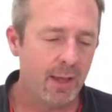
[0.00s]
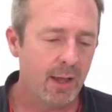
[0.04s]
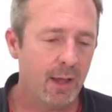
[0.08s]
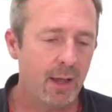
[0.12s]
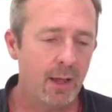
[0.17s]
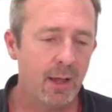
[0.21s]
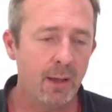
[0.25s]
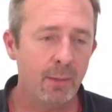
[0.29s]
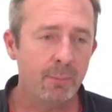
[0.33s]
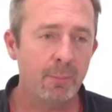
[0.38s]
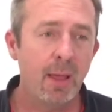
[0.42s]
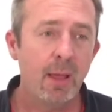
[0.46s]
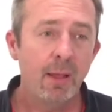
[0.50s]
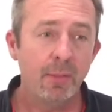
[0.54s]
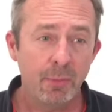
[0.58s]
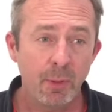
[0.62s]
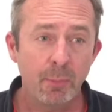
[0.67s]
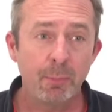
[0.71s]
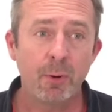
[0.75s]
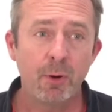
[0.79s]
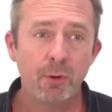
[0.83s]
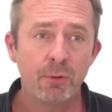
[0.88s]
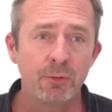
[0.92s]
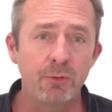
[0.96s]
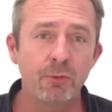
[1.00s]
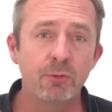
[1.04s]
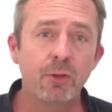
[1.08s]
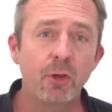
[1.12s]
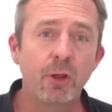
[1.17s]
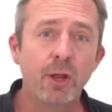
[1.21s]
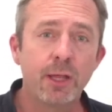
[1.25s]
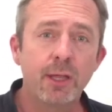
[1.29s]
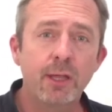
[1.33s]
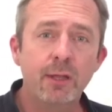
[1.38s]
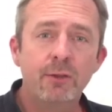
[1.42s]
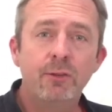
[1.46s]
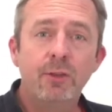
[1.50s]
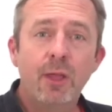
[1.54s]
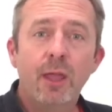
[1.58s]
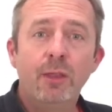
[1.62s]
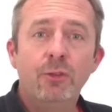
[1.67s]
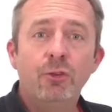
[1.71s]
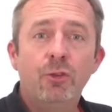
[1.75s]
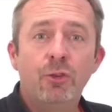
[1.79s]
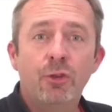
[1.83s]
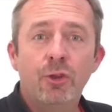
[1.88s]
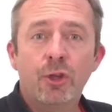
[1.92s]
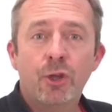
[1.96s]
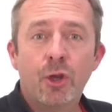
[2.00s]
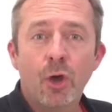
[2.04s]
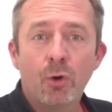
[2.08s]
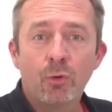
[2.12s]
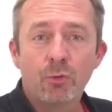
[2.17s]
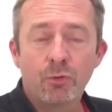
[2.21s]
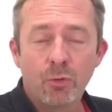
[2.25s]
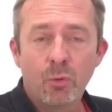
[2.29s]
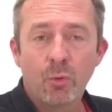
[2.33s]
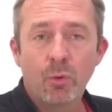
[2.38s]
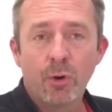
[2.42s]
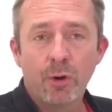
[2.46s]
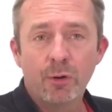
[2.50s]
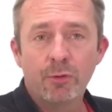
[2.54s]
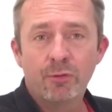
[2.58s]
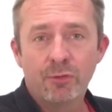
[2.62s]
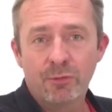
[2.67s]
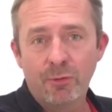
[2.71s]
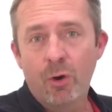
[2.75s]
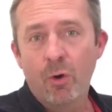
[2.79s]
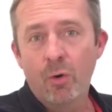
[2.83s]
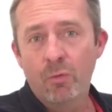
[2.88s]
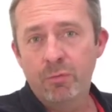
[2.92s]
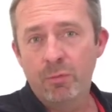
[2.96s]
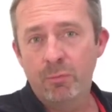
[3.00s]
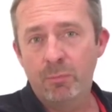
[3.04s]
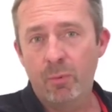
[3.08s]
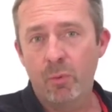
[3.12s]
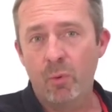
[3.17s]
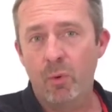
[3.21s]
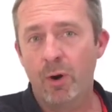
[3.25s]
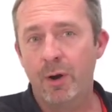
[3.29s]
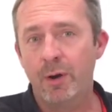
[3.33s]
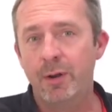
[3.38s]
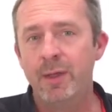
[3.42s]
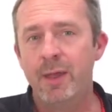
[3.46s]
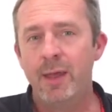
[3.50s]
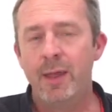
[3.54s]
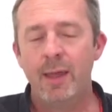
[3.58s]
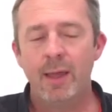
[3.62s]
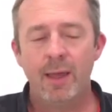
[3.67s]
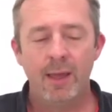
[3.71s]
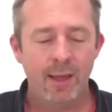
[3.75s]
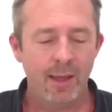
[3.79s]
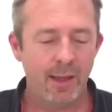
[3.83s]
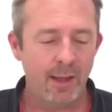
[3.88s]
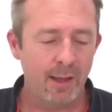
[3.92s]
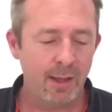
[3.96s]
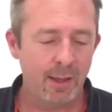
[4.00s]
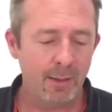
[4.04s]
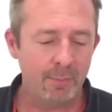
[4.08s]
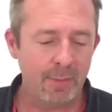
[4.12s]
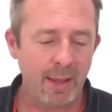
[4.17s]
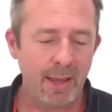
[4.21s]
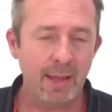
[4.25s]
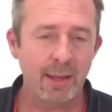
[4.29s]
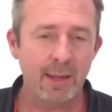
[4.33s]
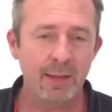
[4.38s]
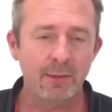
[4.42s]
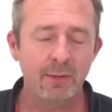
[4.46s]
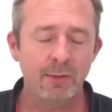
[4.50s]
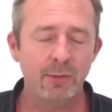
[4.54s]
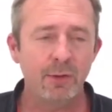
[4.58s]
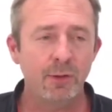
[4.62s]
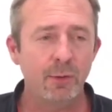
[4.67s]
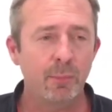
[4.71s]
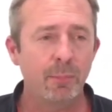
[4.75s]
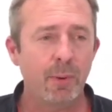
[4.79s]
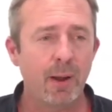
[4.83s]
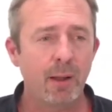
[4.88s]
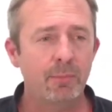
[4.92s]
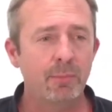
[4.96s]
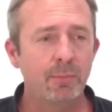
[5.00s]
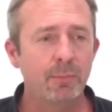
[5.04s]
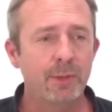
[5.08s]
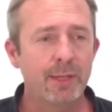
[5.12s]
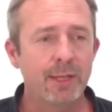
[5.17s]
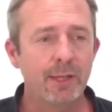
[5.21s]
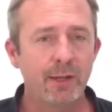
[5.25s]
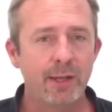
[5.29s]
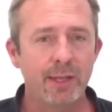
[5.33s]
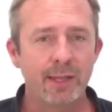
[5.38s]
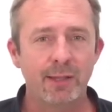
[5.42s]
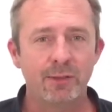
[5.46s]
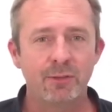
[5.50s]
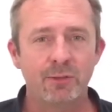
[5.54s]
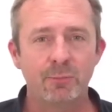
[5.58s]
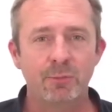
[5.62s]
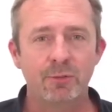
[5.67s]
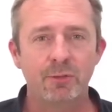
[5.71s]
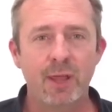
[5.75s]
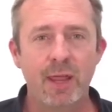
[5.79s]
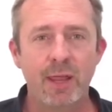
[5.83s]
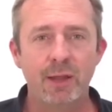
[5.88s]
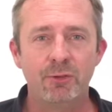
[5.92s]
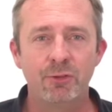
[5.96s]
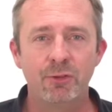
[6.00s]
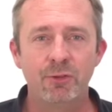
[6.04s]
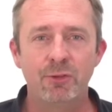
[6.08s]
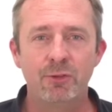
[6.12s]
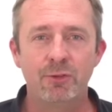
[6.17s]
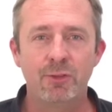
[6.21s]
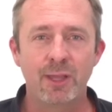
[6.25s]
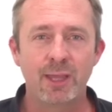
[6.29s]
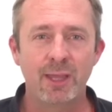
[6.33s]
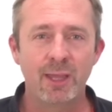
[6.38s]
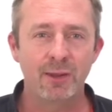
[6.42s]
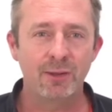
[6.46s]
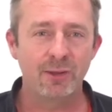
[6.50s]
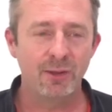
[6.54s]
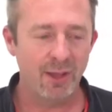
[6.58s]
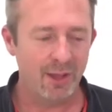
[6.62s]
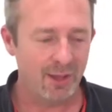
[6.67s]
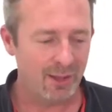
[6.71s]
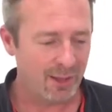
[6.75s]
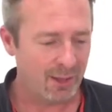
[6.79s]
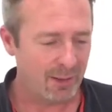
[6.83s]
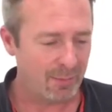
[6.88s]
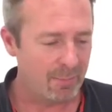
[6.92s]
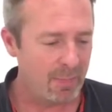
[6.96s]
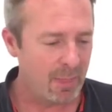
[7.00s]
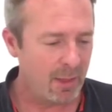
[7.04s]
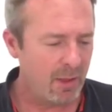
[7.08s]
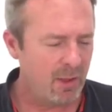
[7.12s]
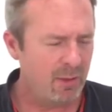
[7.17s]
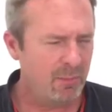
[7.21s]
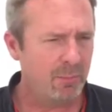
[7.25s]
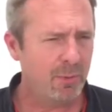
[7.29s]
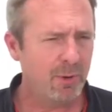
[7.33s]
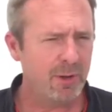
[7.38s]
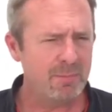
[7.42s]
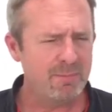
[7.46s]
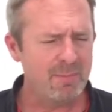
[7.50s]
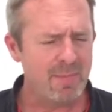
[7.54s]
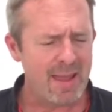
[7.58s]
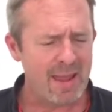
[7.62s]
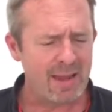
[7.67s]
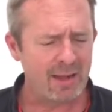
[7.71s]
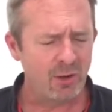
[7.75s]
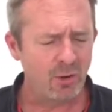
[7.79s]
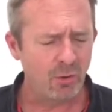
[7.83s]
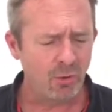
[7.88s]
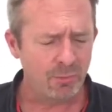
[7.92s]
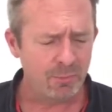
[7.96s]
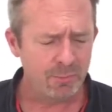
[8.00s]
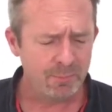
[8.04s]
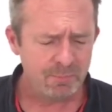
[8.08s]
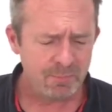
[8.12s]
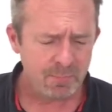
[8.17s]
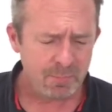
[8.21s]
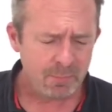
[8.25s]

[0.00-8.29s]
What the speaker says: The person's going to continue to go towards overboard, and you're probably going to get some stanchions that get pretty mangled.